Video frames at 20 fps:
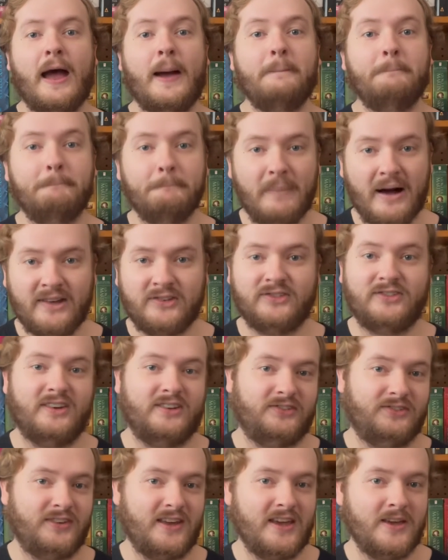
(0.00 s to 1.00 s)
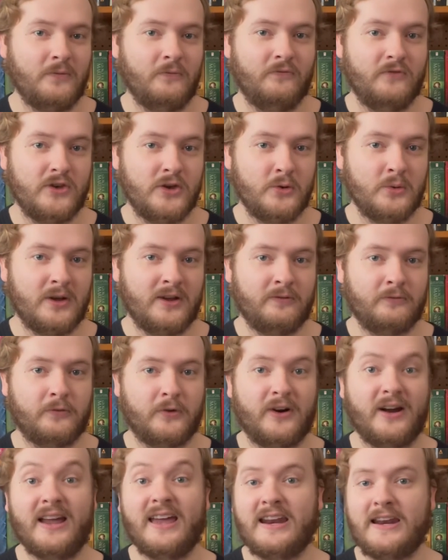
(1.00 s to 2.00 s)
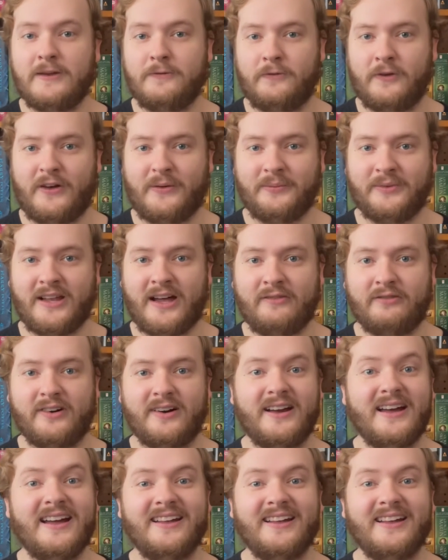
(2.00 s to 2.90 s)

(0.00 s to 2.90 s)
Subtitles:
must-see viewing for any film lover.